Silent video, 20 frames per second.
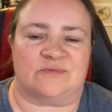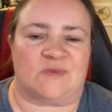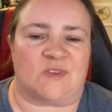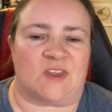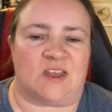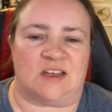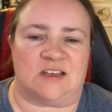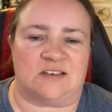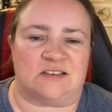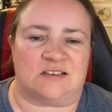
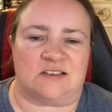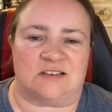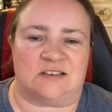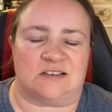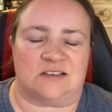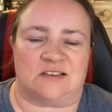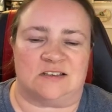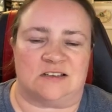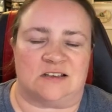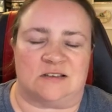
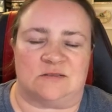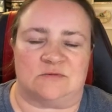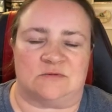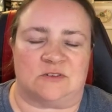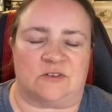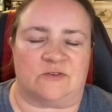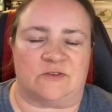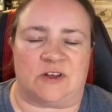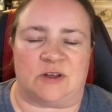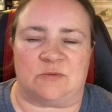
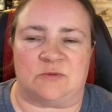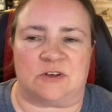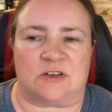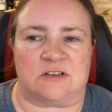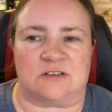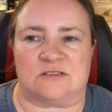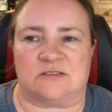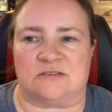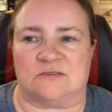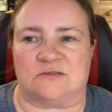the fabric
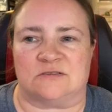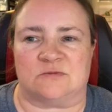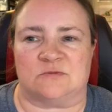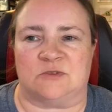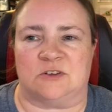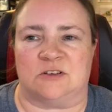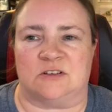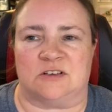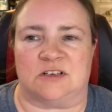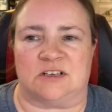is so
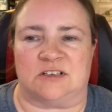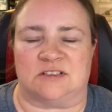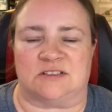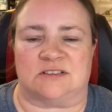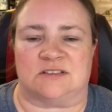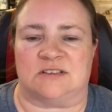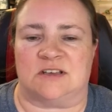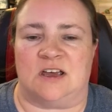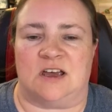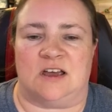small, and
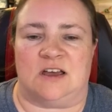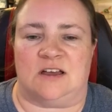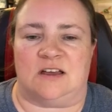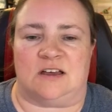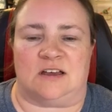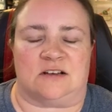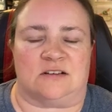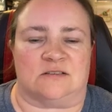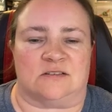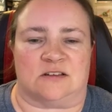
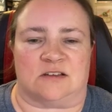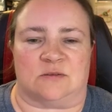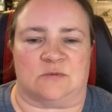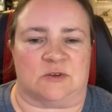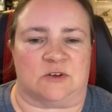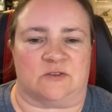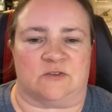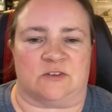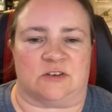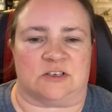I don't think I'm
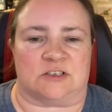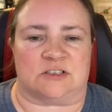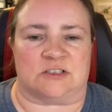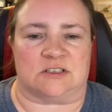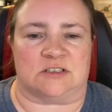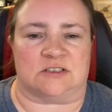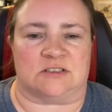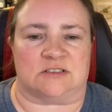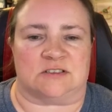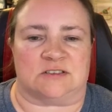going to finish
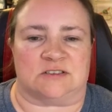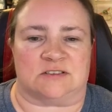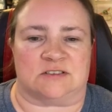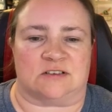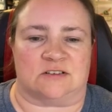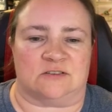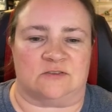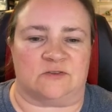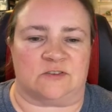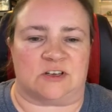it. It's just
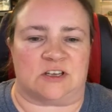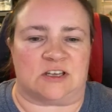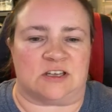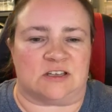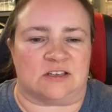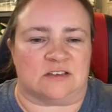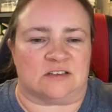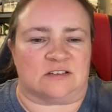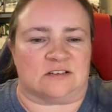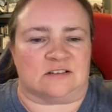over
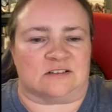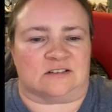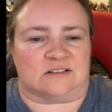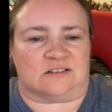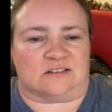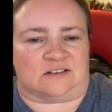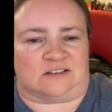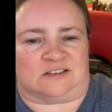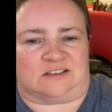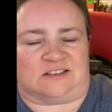
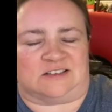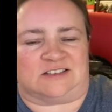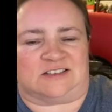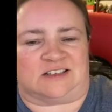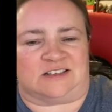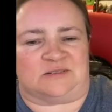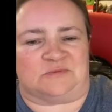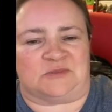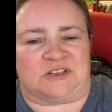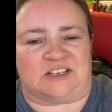here on the
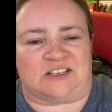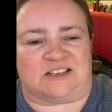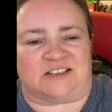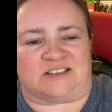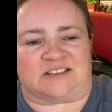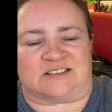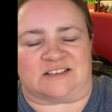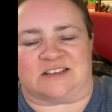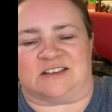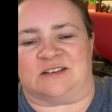side of my
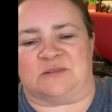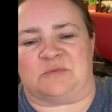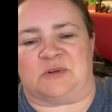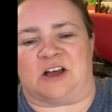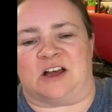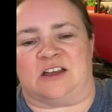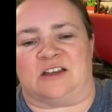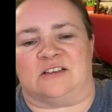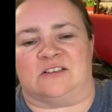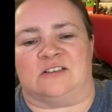desk in a
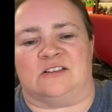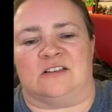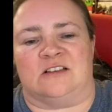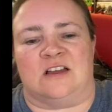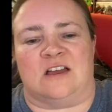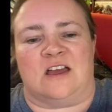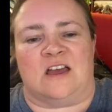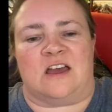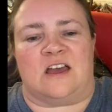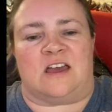pile,
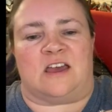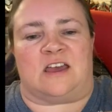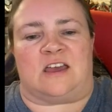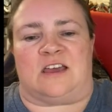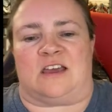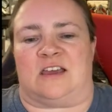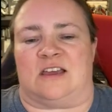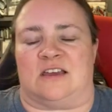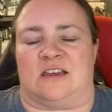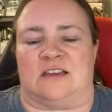
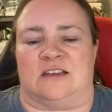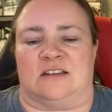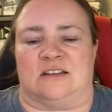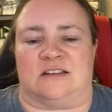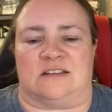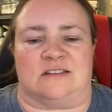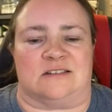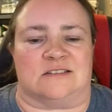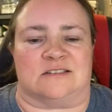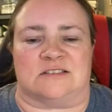and
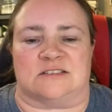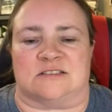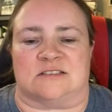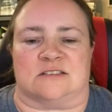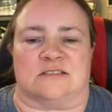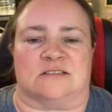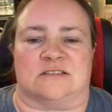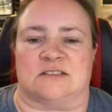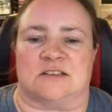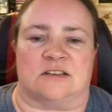I think it's just
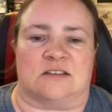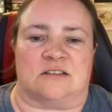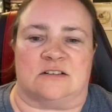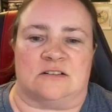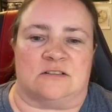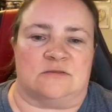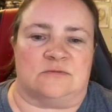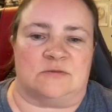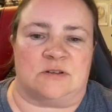going to stay there.